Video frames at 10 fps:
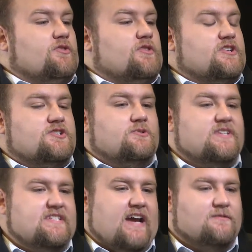The
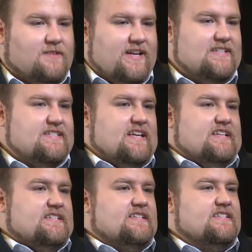suicide rates
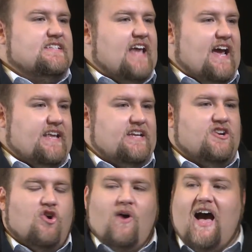in Cincinnati and
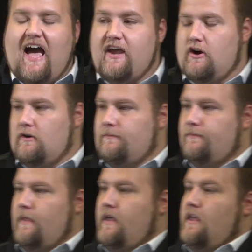in Ohio,
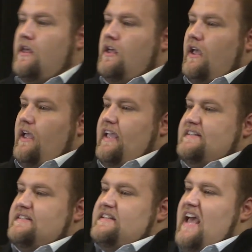
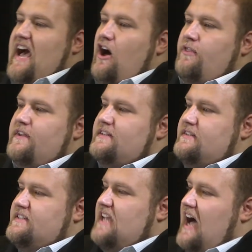it's now the
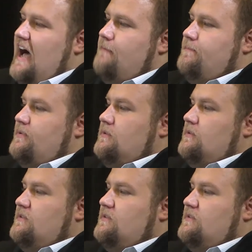top